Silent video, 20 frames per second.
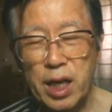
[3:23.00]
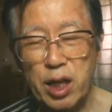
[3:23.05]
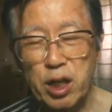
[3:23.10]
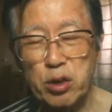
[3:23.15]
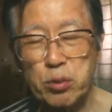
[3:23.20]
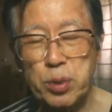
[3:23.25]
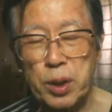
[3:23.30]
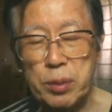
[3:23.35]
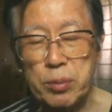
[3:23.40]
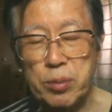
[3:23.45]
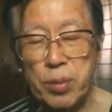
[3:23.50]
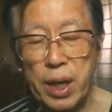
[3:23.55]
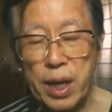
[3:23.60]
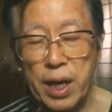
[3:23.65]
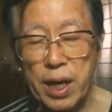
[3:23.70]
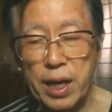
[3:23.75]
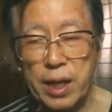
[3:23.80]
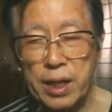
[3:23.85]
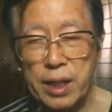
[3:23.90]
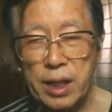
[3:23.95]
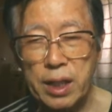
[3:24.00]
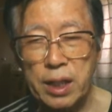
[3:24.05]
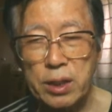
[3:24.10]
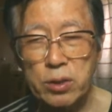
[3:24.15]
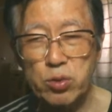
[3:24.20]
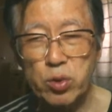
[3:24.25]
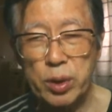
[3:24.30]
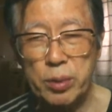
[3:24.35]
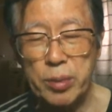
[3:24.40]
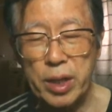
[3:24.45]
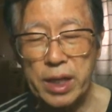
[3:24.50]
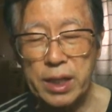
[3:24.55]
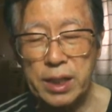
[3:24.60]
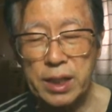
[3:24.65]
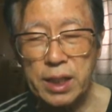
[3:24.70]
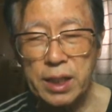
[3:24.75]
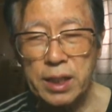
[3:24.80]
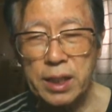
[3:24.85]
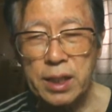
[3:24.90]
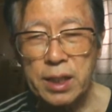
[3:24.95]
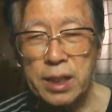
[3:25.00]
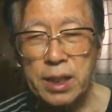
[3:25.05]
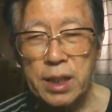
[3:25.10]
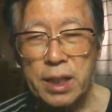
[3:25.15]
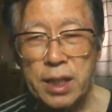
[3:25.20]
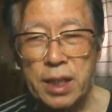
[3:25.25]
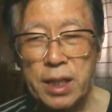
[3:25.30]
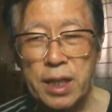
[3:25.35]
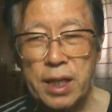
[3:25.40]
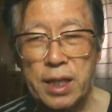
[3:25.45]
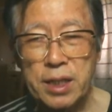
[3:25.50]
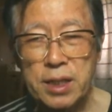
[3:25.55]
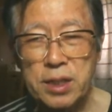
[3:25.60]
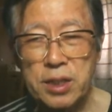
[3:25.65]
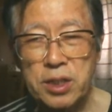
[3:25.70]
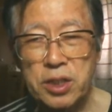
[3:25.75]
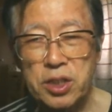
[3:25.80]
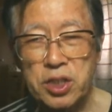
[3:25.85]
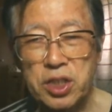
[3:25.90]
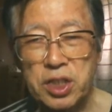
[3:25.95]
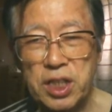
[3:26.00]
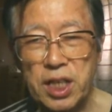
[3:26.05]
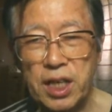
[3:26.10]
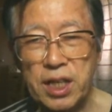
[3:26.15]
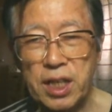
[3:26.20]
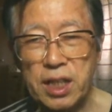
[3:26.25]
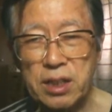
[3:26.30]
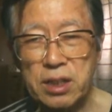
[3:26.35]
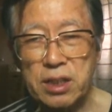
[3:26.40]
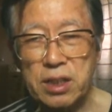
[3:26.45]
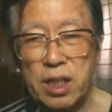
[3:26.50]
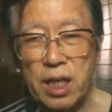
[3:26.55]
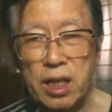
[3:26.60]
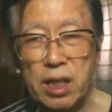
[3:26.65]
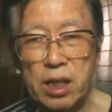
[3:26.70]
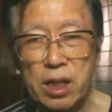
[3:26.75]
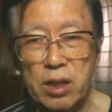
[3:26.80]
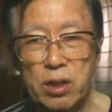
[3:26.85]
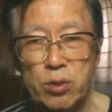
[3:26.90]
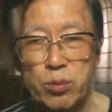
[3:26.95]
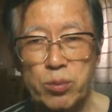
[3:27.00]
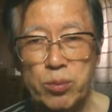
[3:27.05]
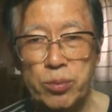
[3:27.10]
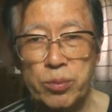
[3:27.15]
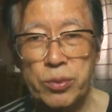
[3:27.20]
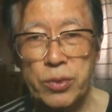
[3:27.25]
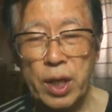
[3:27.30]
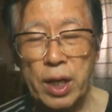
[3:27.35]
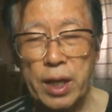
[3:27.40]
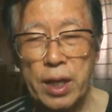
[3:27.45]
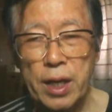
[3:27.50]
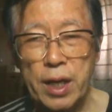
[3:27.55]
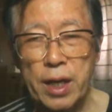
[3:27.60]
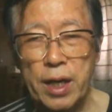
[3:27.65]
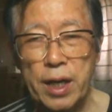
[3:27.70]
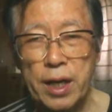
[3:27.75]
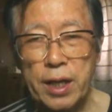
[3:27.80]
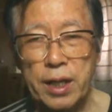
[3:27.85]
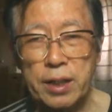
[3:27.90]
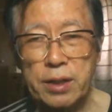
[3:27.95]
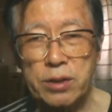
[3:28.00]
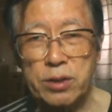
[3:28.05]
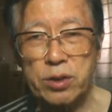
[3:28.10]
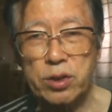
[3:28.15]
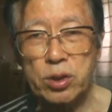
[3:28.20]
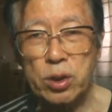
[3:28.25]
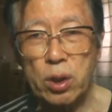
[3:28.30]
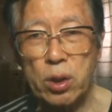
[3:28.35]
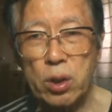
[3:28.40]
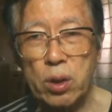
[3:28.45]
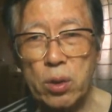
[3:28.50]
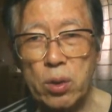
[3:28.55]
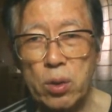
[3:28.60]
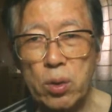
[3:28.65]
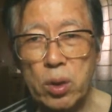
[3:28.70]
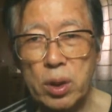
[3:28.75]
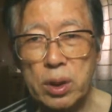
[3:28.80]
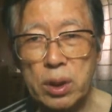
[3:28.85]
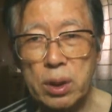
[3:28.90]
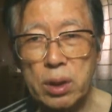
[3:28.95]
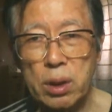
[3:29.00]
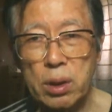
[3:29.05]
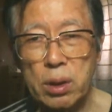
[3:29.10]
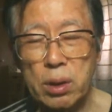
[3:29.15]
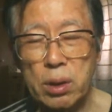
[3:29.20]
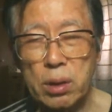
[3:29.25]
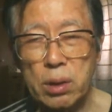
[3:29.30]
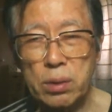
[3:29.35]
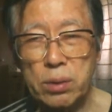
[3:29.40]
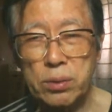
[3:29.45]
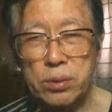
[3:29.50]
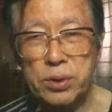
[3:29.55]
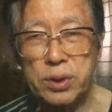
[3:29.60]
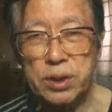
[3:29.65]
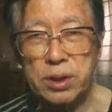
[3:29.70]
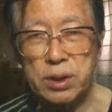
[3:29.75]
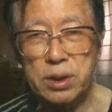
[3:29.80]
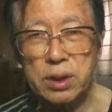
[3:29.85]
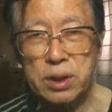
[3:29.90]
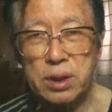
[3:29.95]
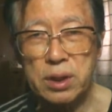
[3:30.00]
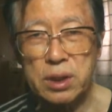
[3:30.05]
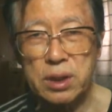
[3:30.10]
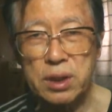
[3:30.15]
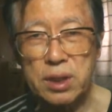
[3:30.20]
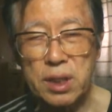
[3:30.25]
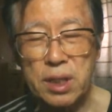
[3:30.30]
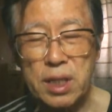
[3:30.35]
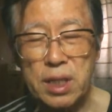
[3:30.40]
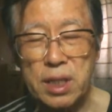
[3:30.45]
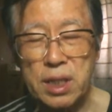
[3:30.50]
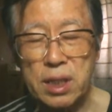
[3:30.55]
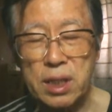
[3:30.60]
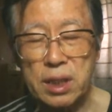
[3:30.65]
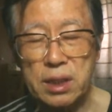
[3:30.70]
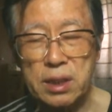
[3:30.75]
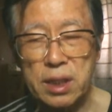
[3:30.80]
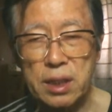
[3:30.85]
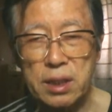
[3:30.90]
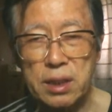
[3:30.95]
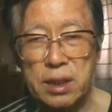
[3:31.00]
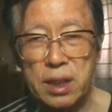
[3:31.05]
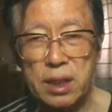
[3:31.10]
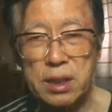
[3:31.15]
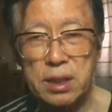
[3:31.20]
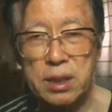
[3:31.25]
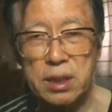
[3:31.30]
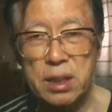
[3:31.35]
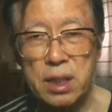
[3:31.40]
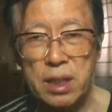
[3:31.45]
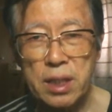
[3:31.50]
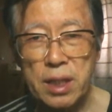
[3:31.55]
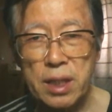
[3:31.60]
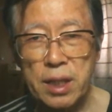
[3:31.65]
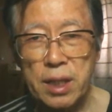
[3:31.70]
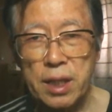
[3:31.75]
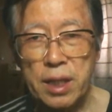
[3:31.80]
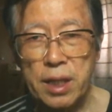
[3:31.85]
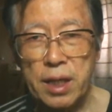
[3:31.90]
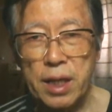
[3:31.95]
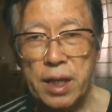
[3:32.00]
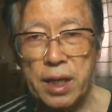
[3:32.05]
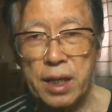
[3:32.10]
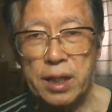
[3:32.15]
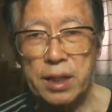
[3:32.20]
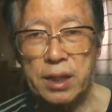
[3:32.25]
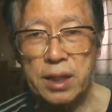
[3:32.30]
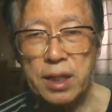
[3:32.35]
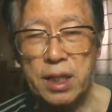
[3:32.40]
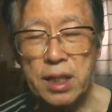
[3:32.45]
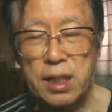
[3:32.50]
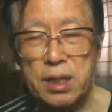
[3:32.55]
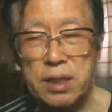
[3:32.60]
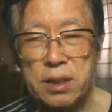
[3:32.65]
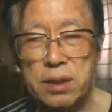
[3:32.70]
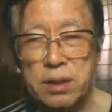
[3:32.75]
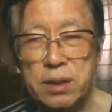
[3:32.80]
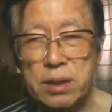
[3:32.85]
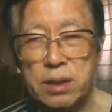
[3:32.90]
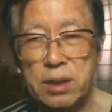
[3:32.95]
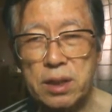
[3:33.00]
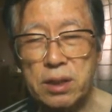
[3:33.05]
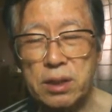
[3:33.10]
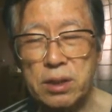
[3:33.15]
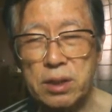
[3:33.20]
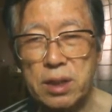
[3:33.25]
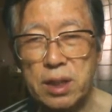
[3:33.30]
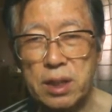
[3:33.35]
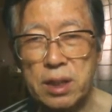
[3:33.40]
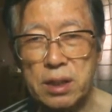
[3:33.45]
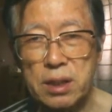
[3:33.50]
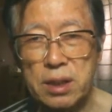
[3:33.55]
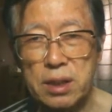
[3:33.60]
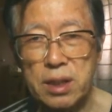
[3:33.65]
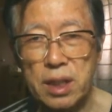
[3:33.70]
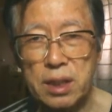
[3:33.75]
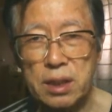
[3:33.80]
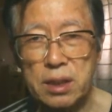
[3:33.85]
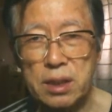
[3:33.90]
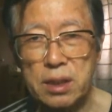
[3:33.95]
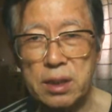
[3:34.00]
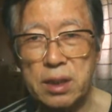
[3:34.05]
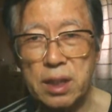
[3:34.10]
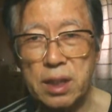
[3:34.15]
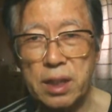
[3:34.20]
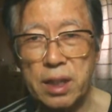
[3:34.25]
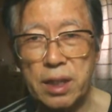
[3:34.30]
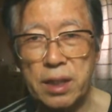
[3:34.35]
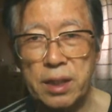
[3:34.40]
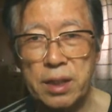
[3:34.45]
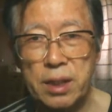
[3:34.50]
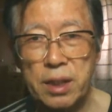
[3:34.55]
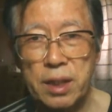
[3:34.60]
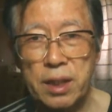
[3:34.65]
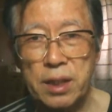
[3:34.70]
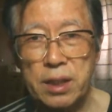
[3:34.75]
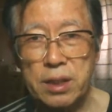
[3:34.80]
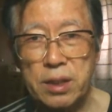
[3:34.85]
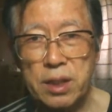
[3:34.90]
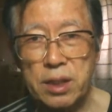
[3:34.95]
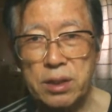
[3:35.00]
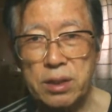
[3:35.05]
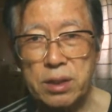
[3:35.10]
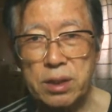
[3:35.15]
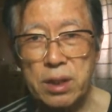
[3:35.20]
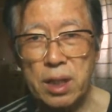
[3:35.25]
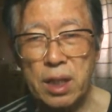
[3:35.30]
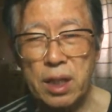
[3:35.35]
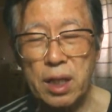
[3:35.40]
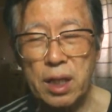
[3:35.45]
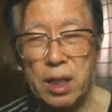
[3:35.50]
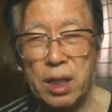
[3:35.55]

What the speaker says: helping man, and she cannot tell. And so I called this city attendant, and he insisted that this